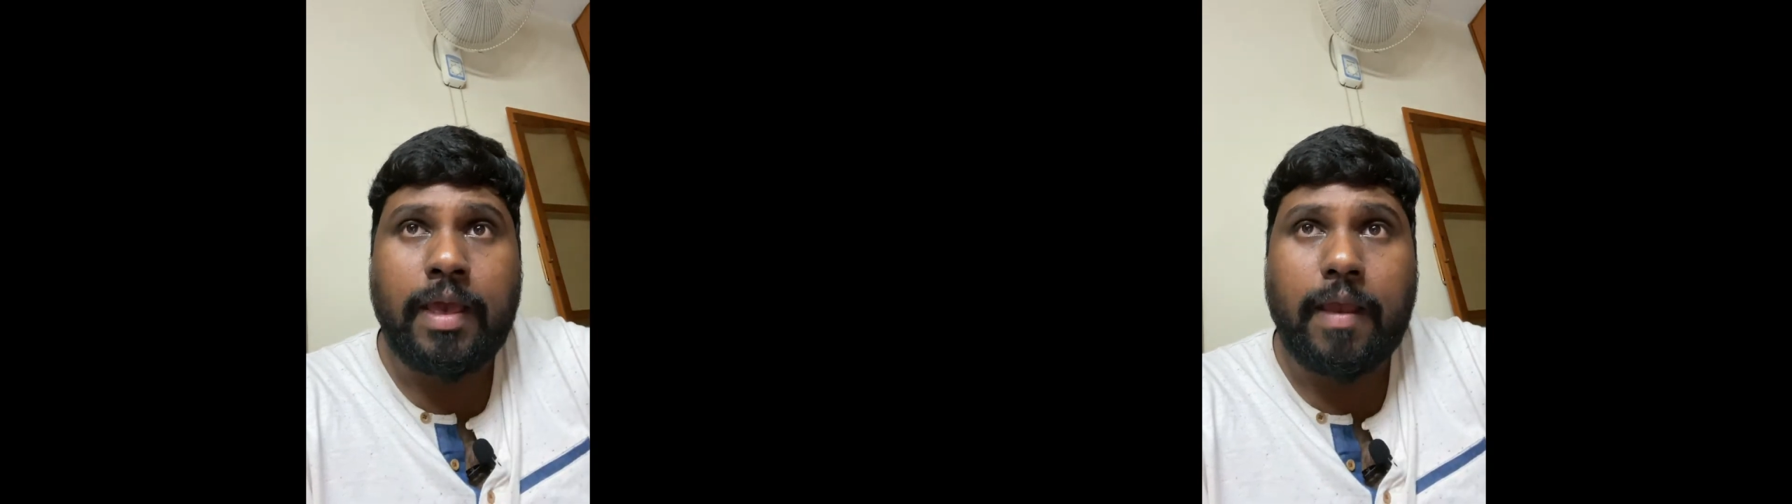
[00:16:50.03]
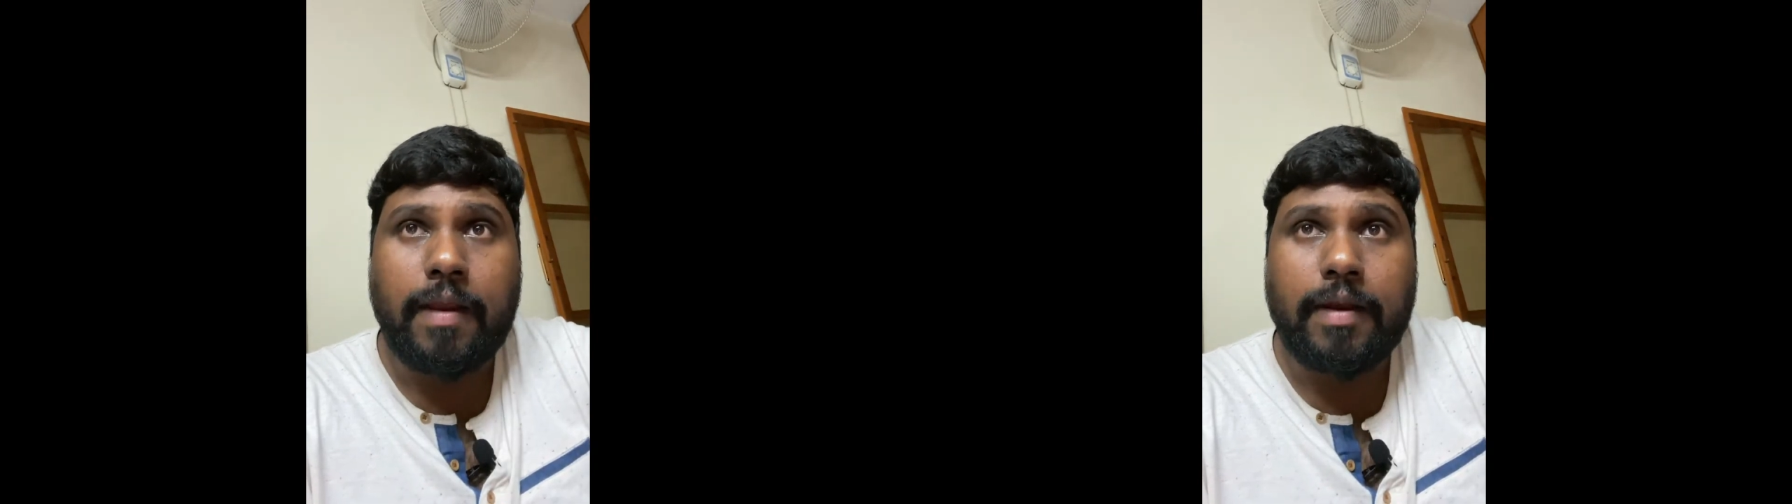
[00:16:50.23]

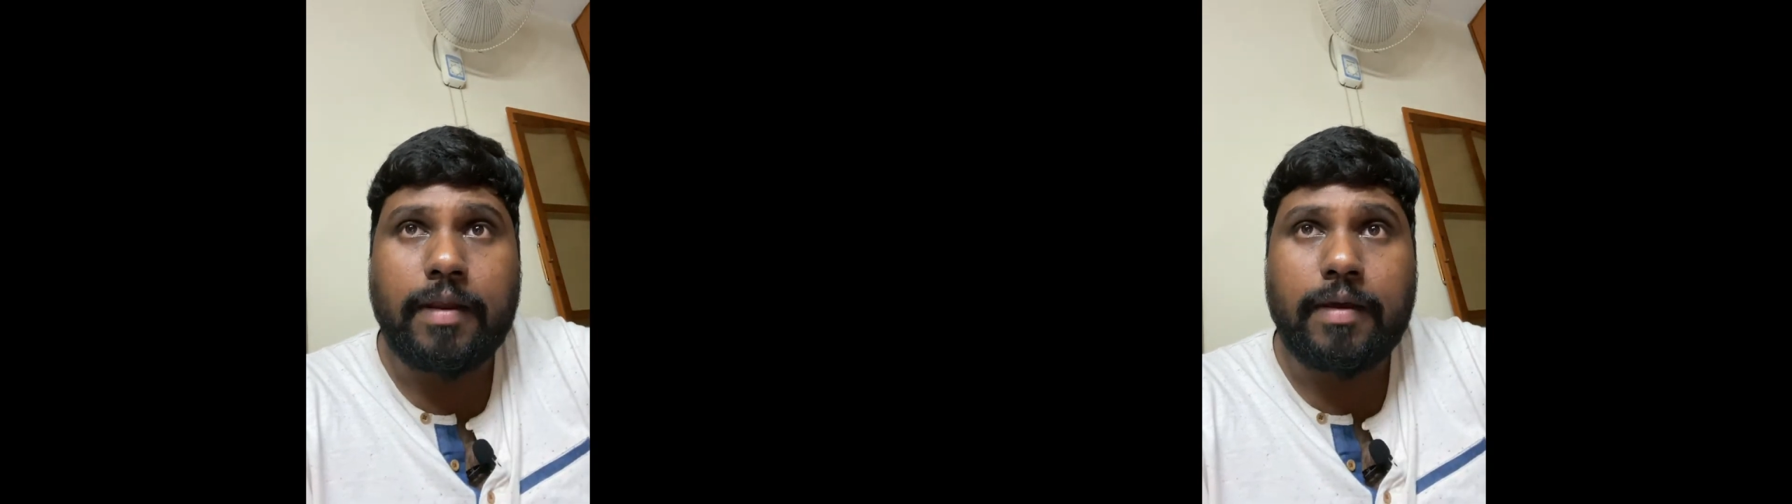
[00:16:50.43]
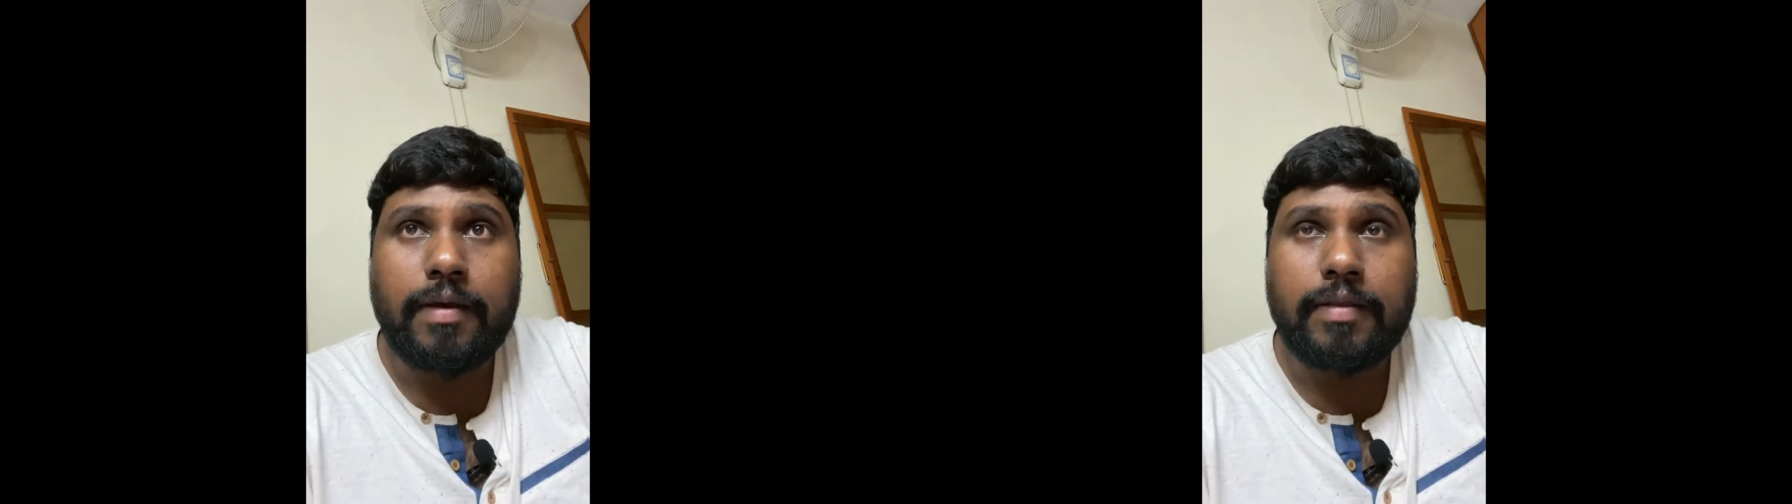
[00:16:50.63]
and
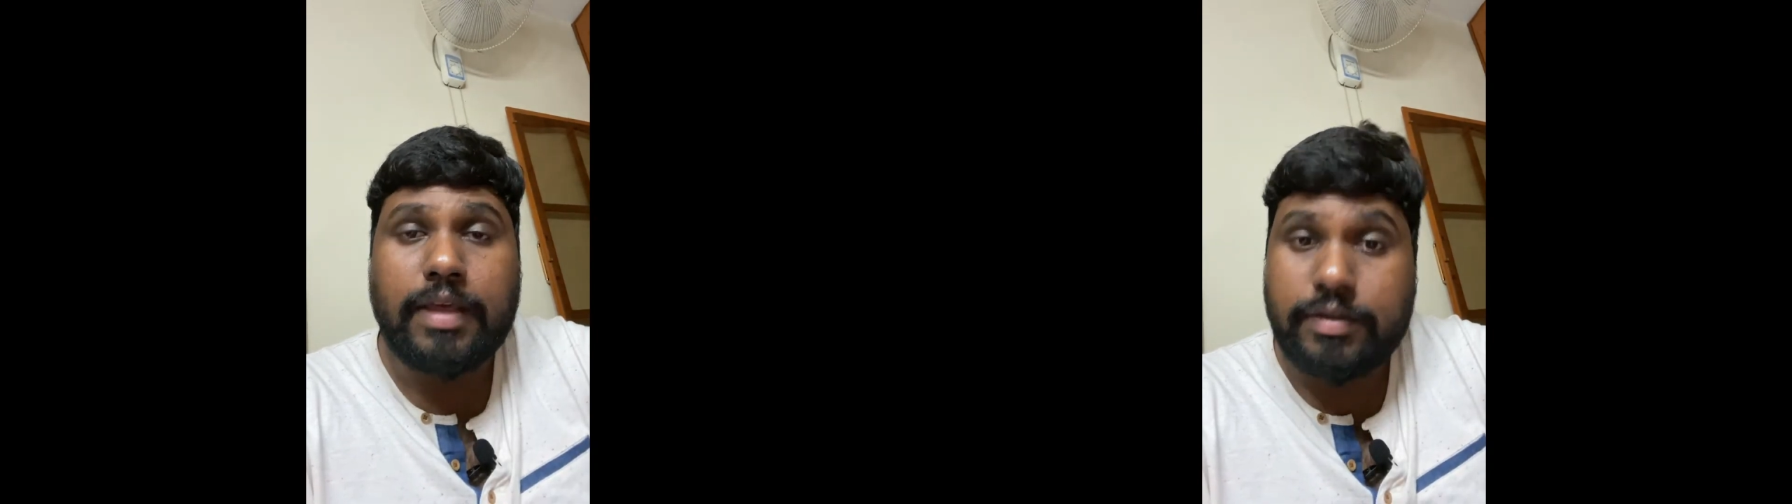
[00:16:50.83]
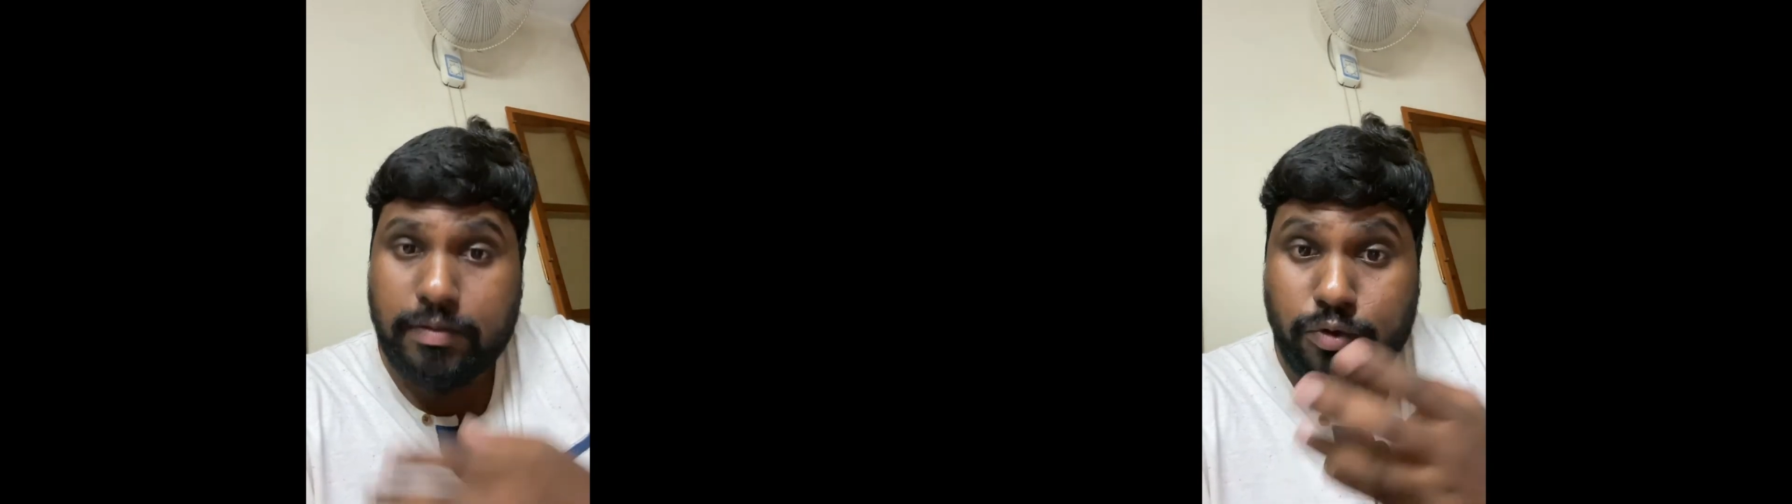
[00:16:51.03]

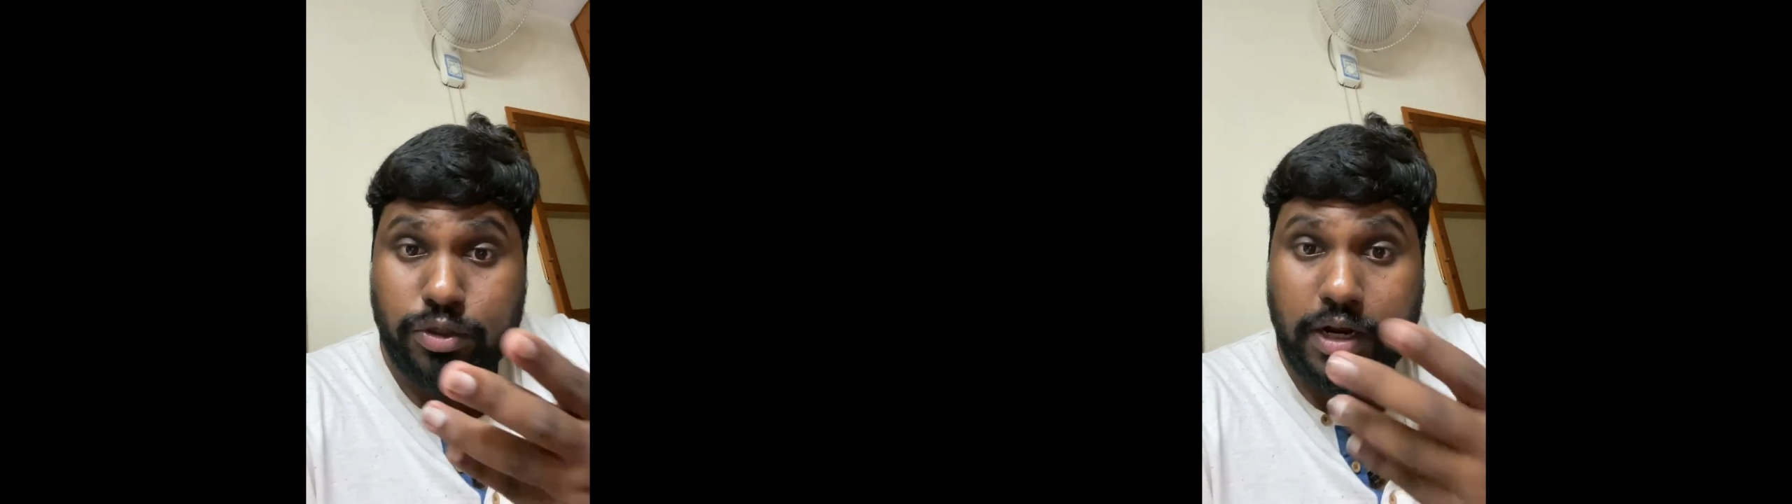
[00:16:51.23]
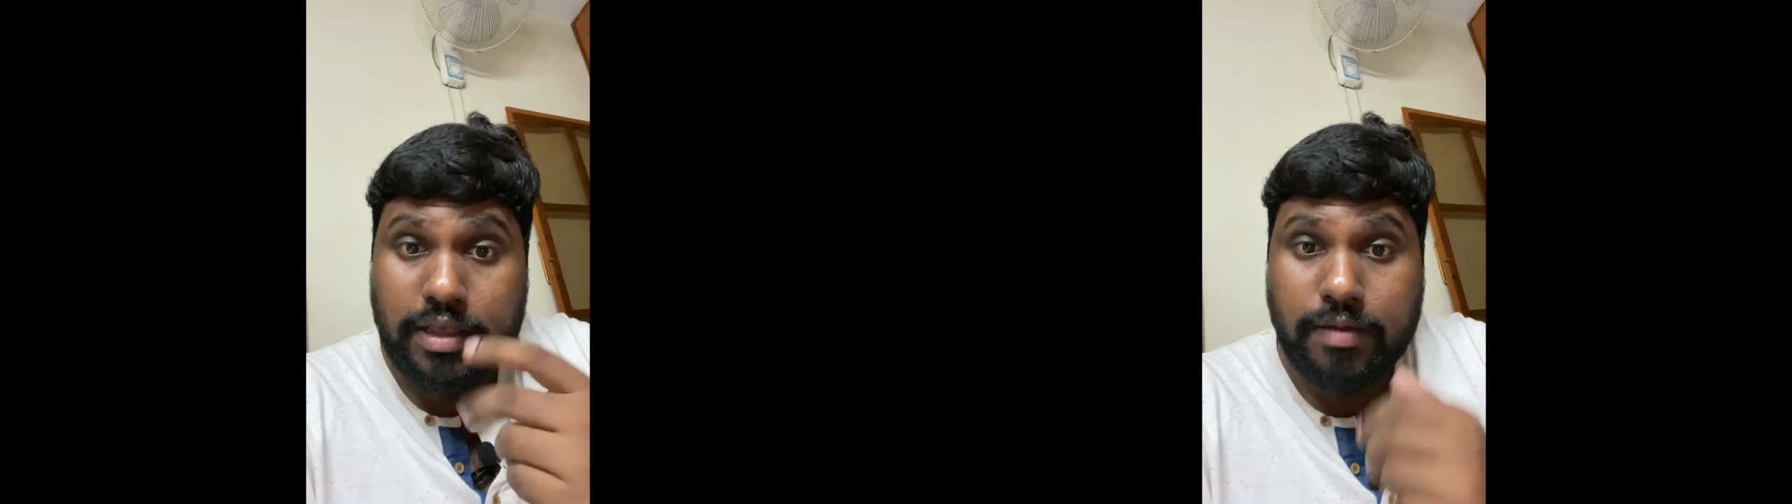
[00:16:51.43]
there are some
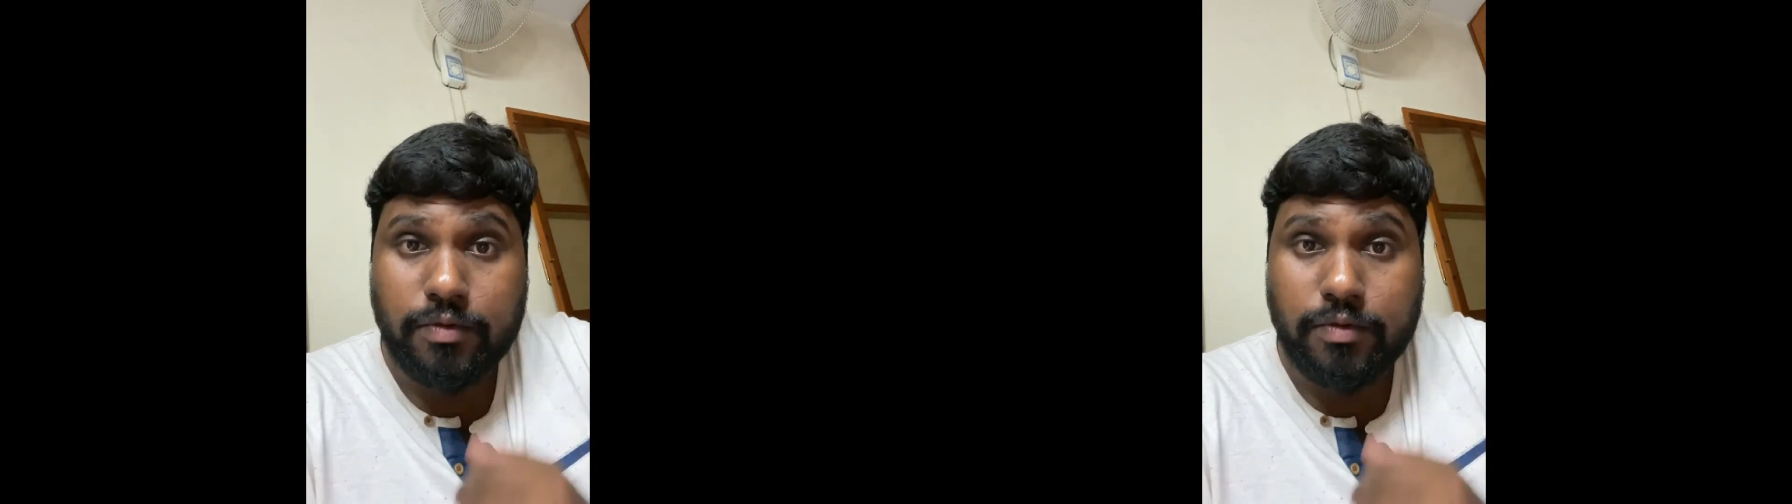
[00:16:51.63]
Gujarati